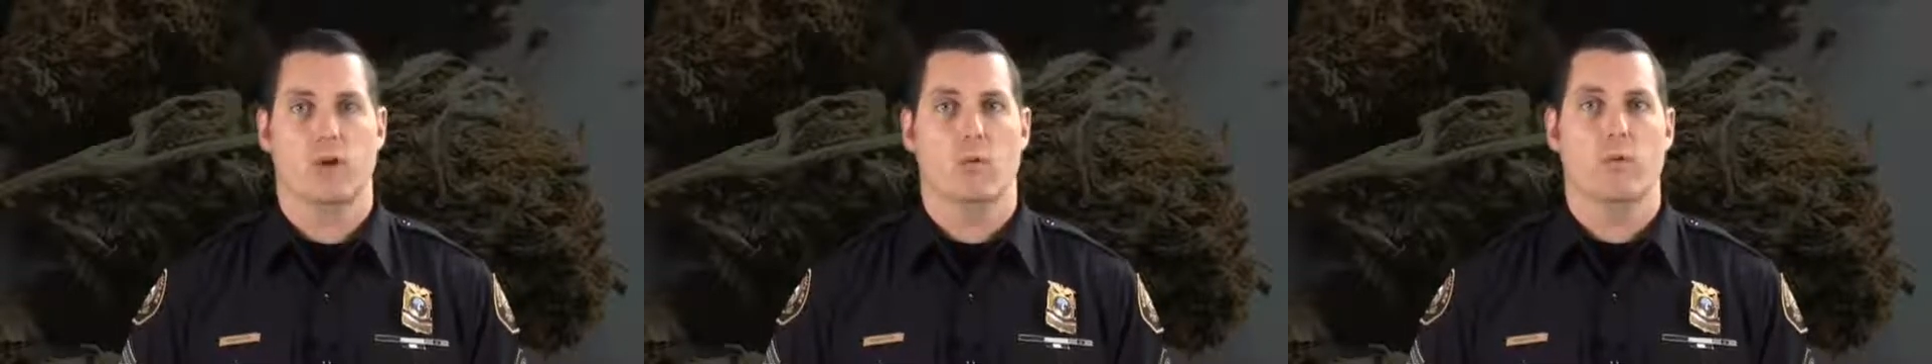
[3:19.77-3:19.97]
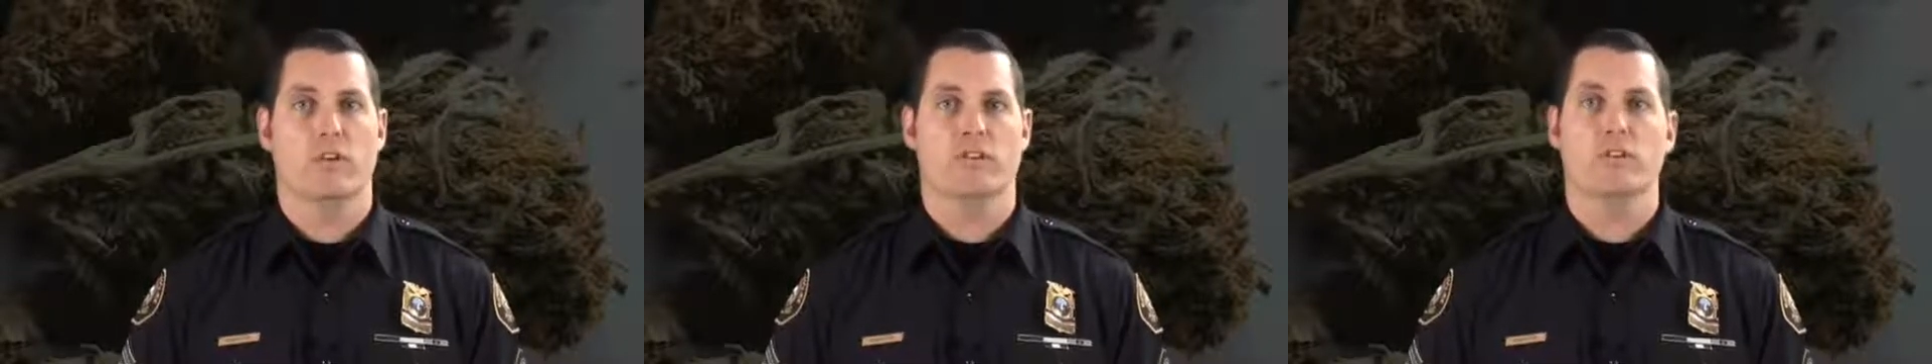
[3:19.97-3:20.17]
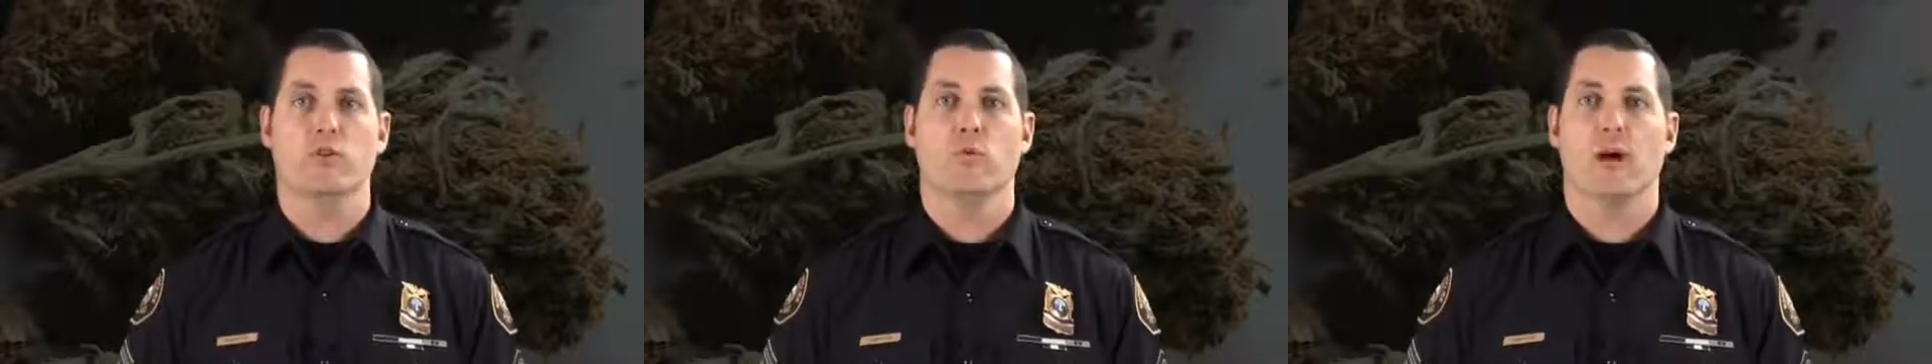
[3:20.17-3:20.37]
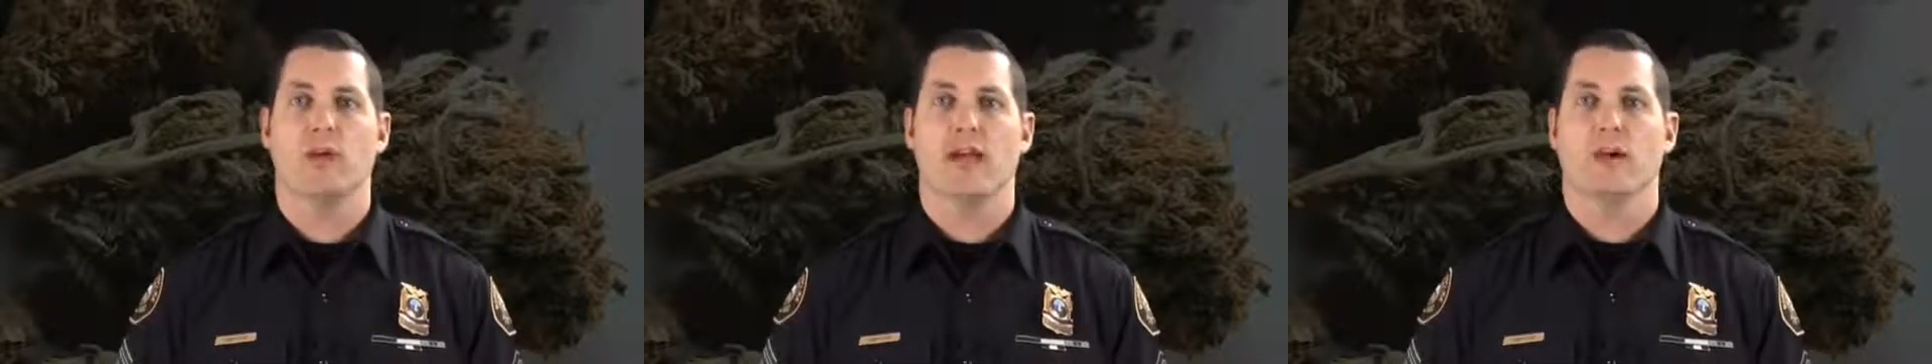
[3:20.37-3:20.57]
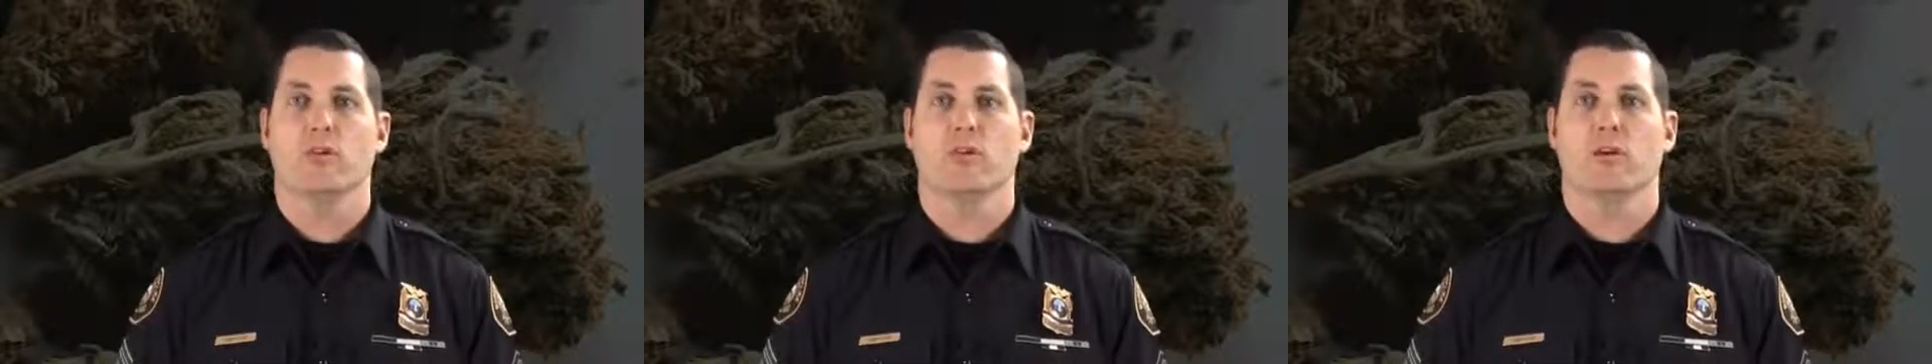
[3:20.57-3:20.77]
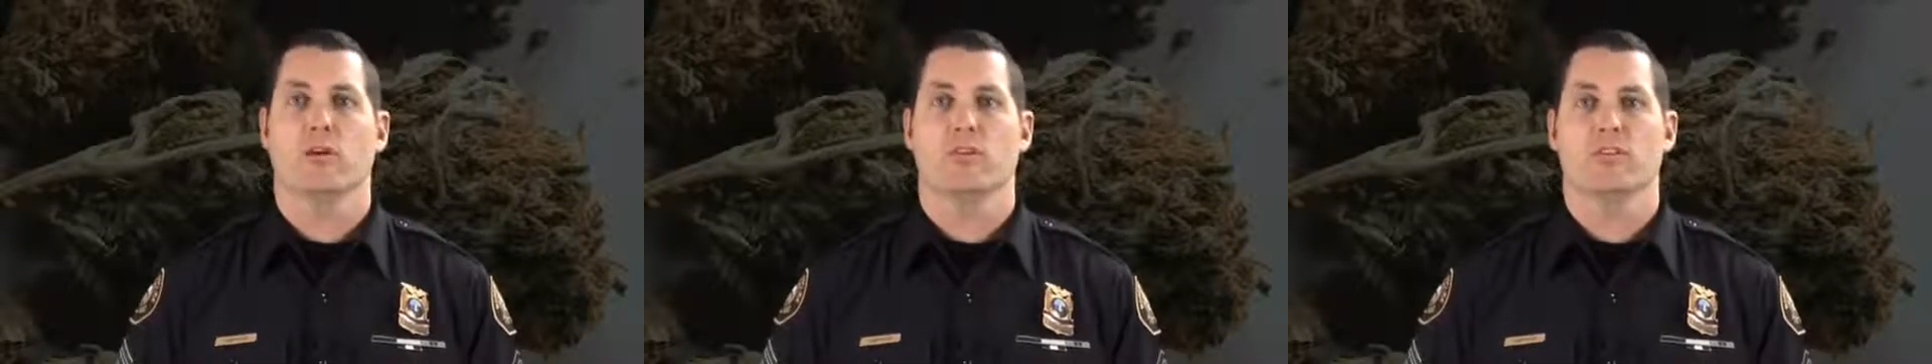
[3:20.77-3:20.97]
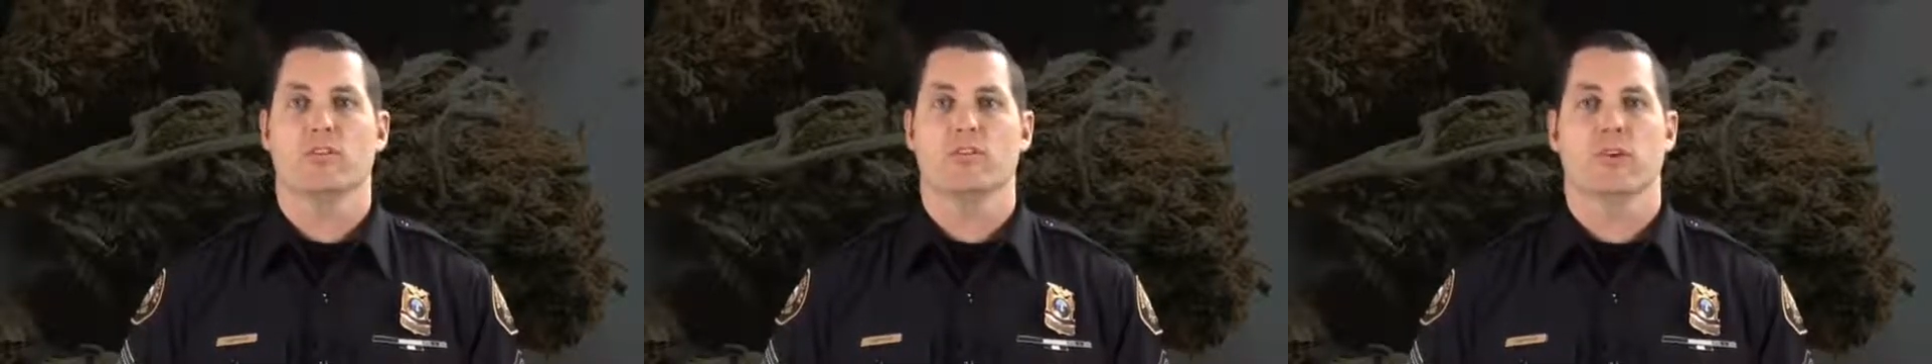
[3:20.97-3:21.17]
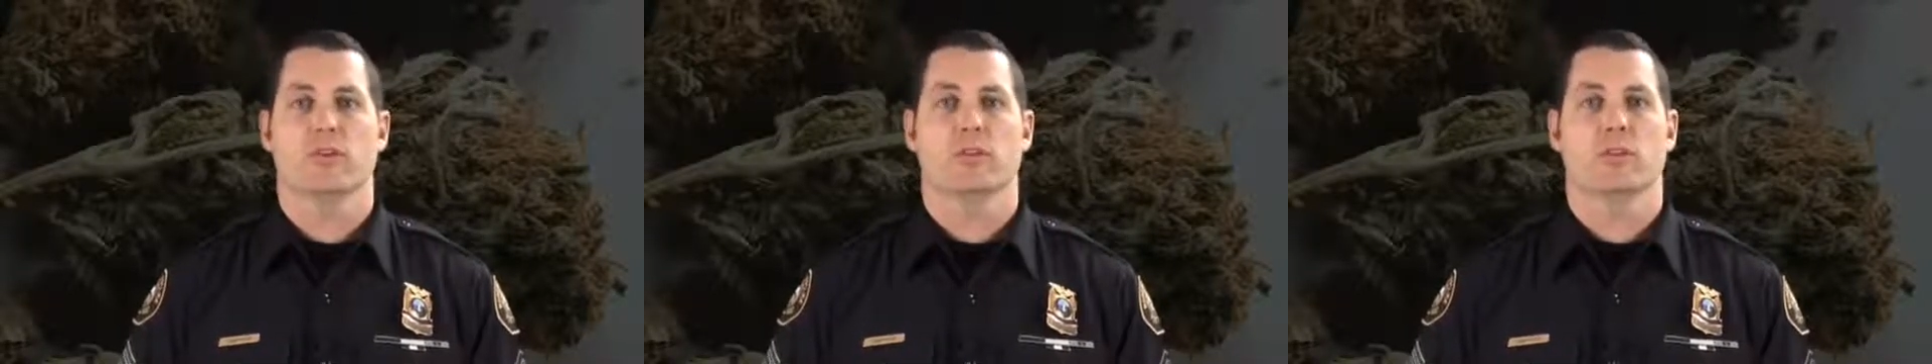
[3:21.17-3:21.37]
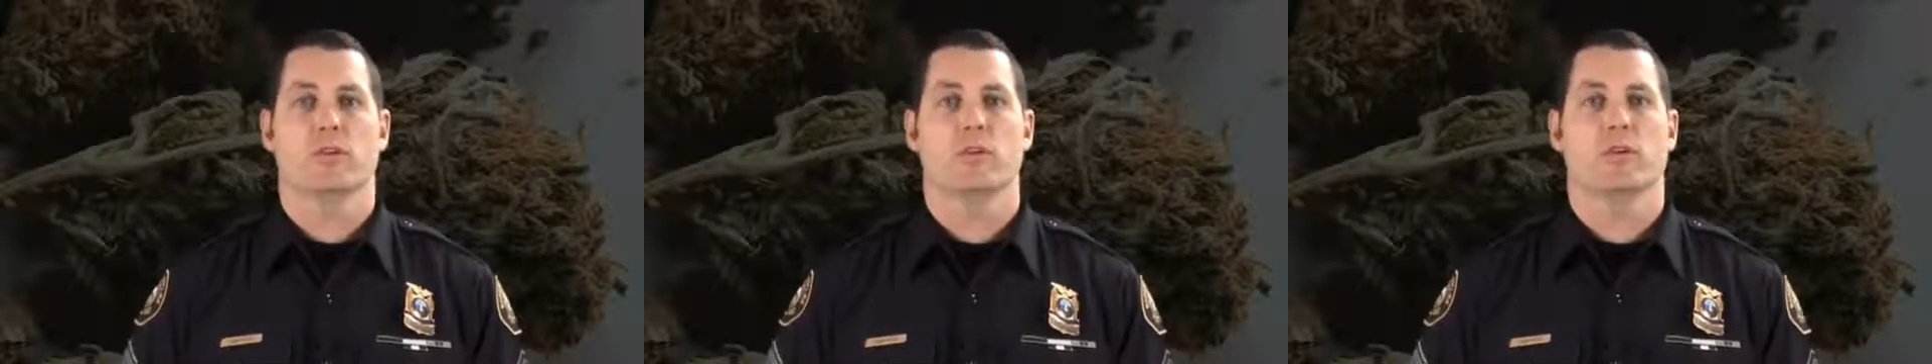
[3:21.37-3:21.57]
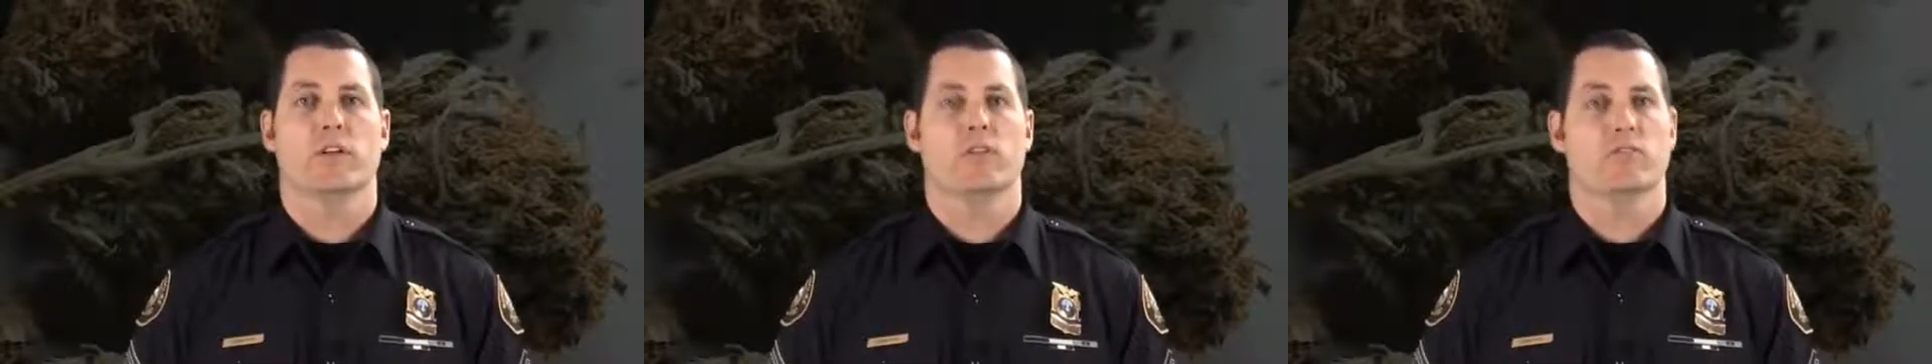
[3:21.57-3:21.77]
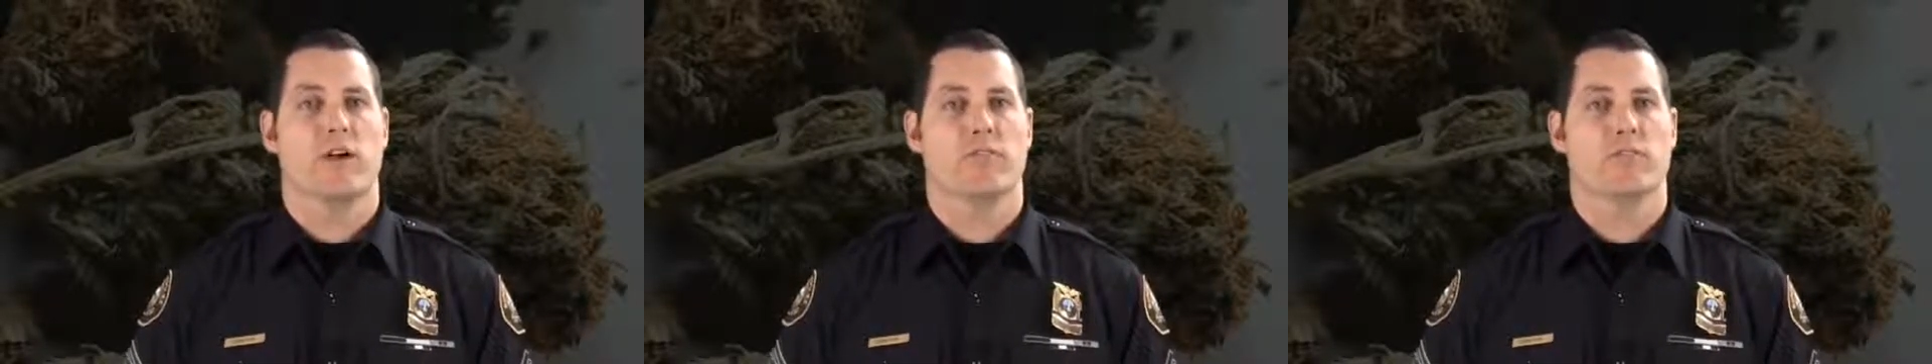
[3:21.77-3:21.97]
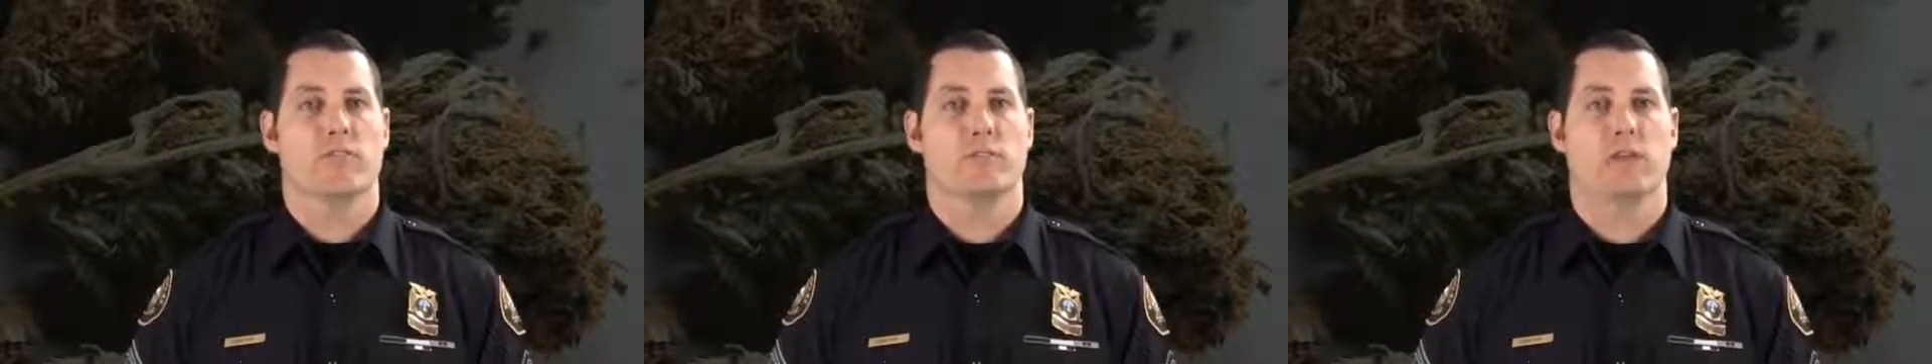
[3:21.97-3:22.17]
While DUI alcohol is generally when a driver's